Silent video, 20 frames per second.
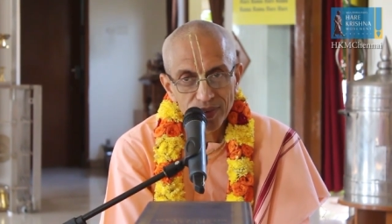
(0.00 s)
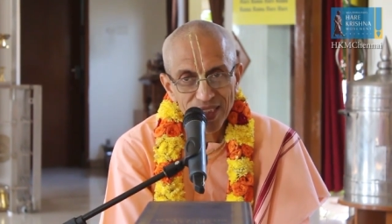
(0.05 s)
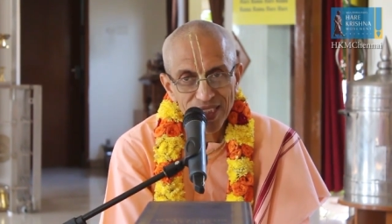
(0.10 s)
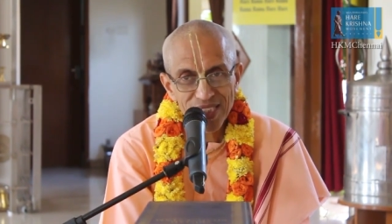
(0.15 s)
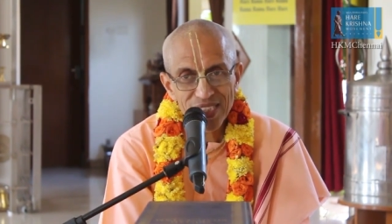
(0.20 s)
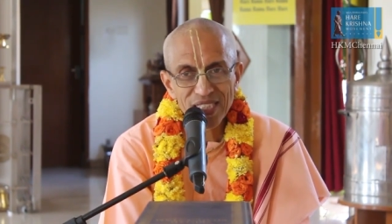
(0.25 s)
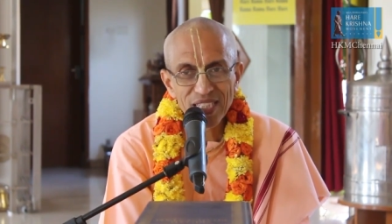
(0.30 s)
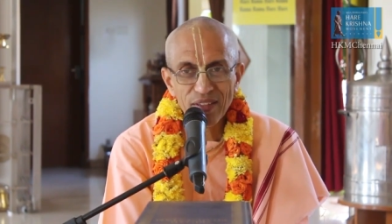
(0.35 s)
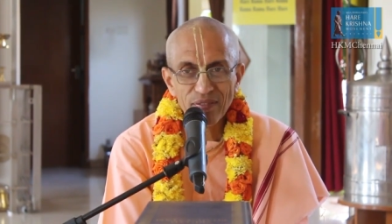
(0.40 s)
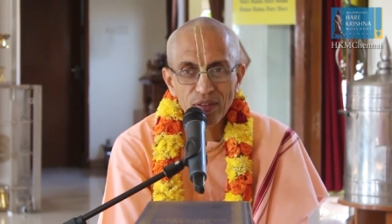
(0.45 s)

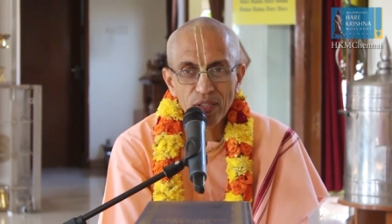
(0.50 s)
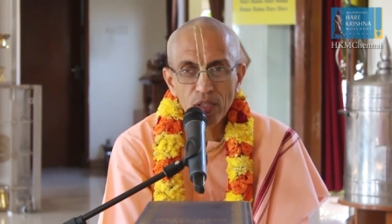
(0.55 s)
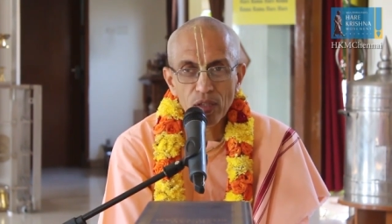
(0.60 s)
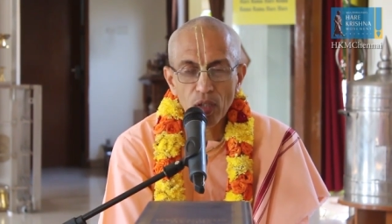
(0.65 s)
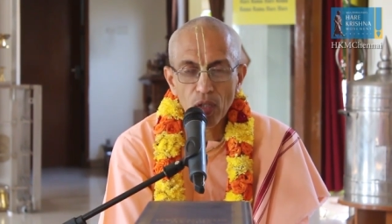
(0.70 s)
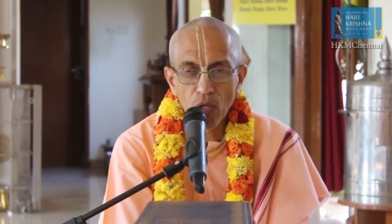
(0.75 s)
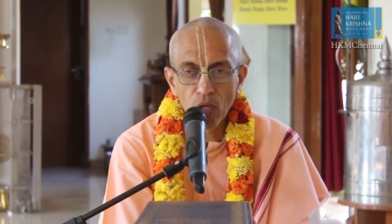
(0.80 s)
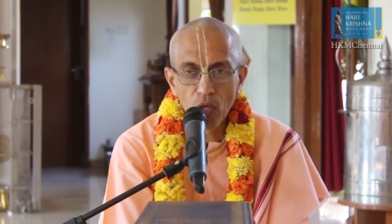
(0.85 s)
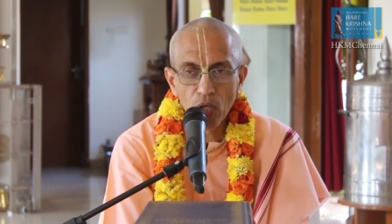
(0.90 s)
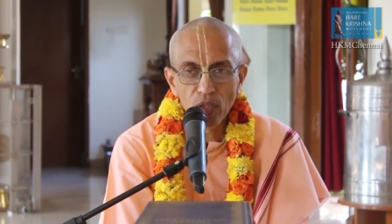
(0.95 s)
he is
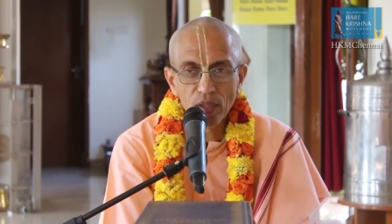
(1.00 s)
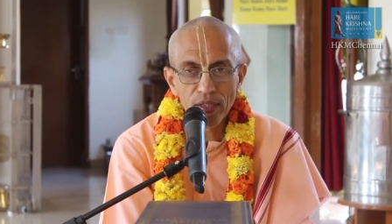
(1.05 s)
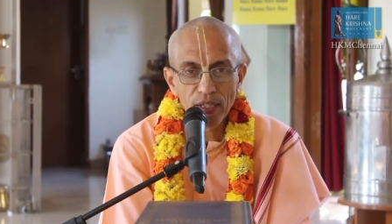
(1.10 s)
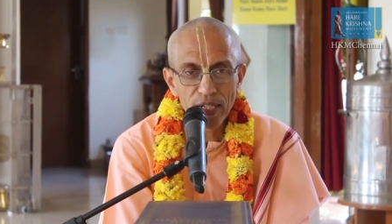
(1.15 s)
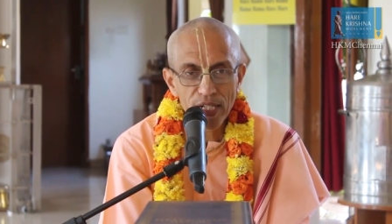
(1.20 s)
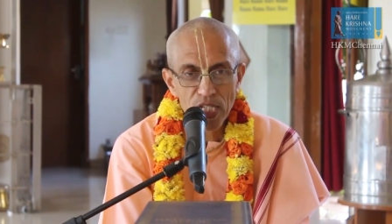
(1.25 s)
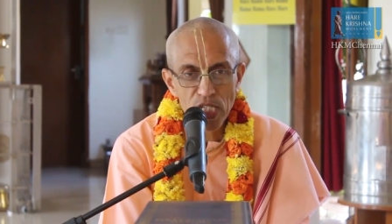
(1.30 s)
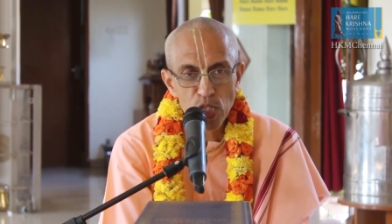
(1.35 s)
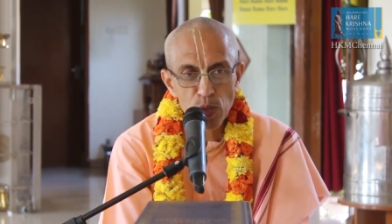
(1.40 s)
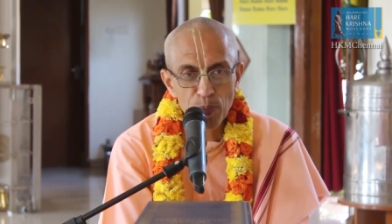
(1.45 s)
given all
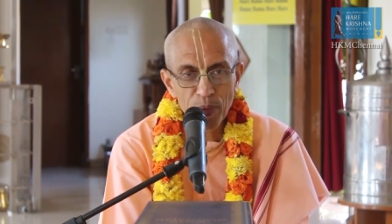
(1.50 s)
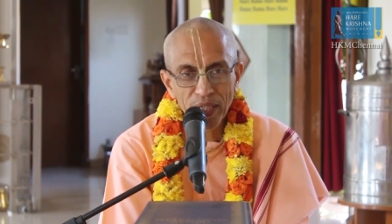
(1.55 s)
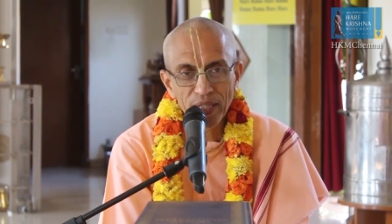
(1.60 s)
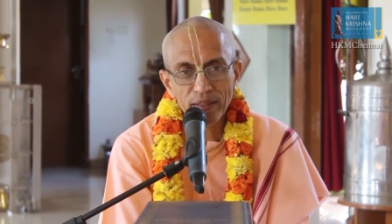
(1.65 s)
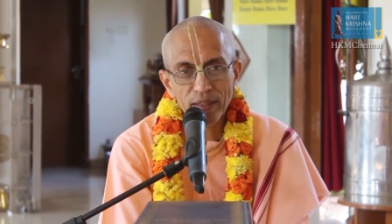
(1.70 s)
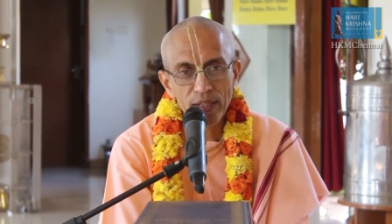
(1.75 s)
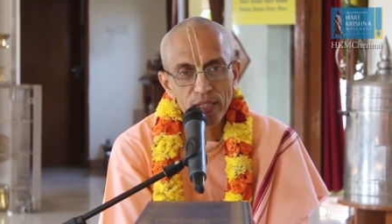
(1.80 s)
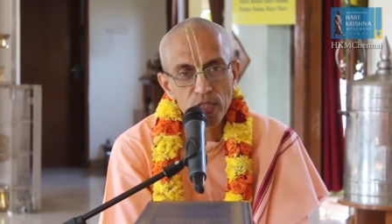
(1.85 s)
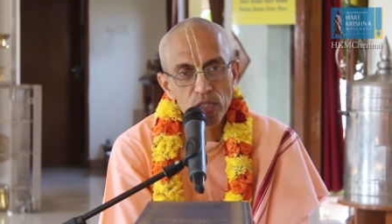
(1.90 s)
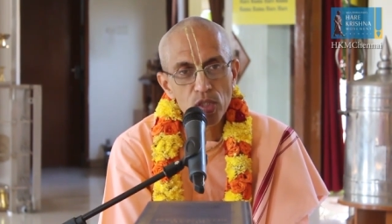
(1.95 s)
the
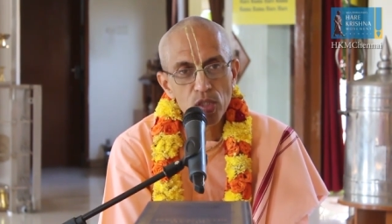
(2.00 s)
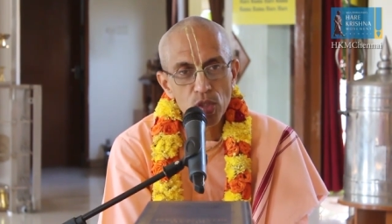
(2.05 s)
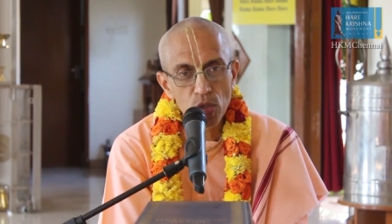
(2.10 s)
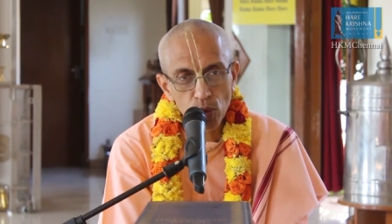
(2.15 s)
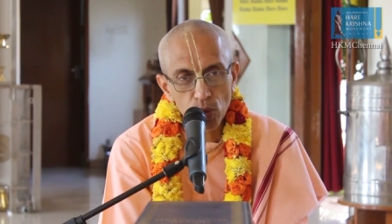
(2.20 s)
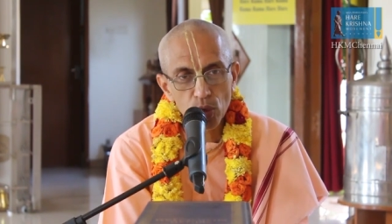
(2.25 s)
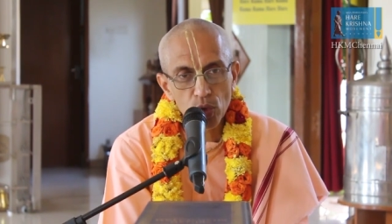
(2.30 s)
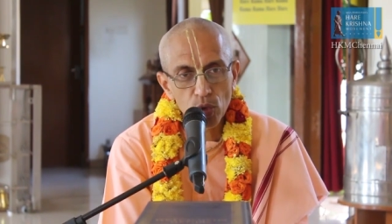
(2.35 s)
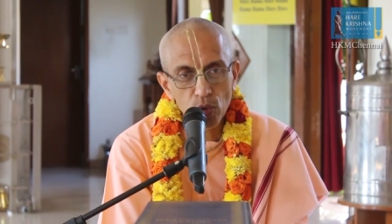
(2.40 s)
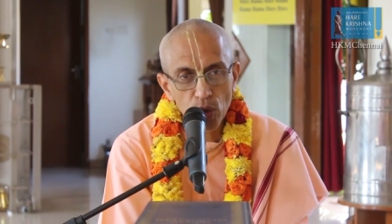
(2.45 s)
respect that is
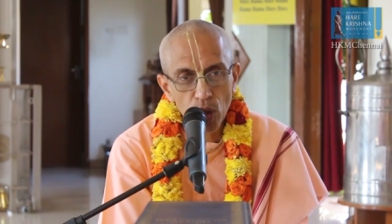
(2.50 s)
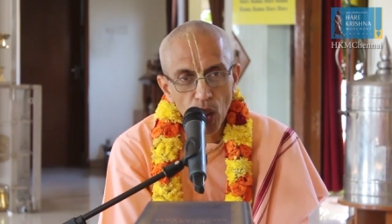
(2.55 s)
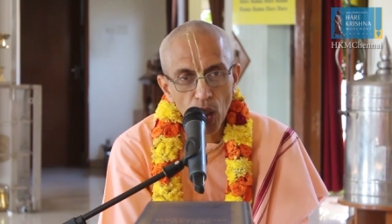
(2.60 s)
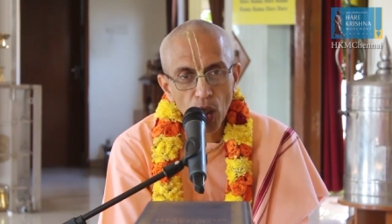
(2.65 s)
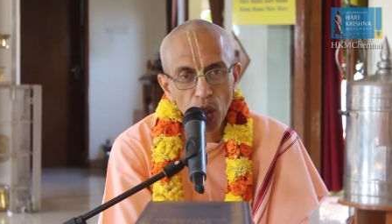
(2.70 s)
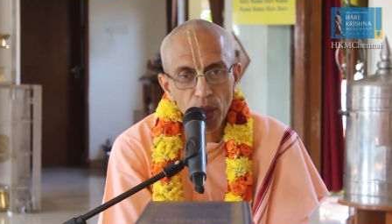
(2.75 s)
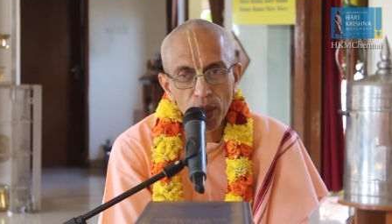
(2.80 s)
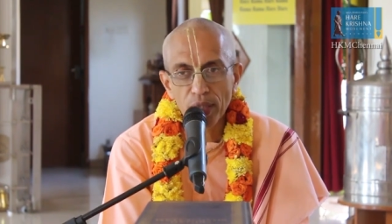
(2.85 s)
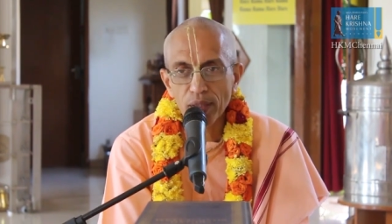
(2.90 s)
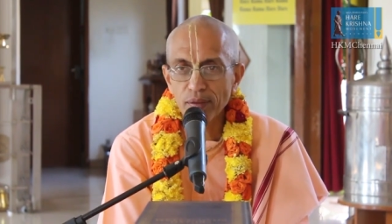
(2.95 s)
due to
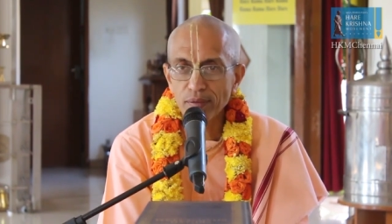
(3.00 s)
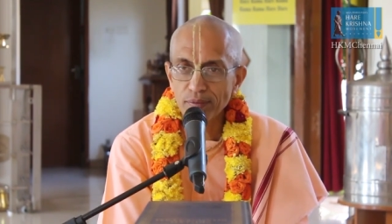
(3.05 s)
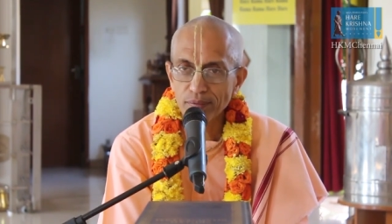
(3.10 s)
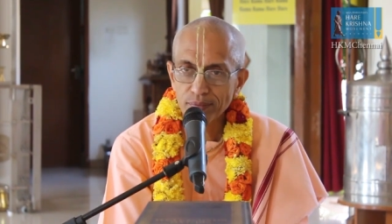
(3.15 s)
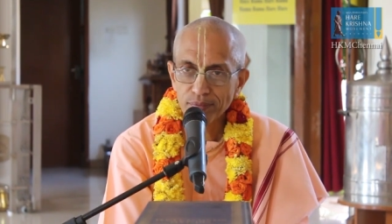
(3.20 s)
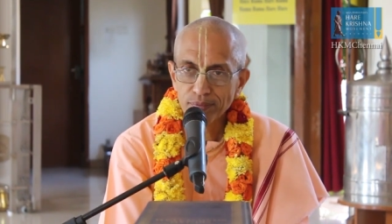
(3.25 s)
God.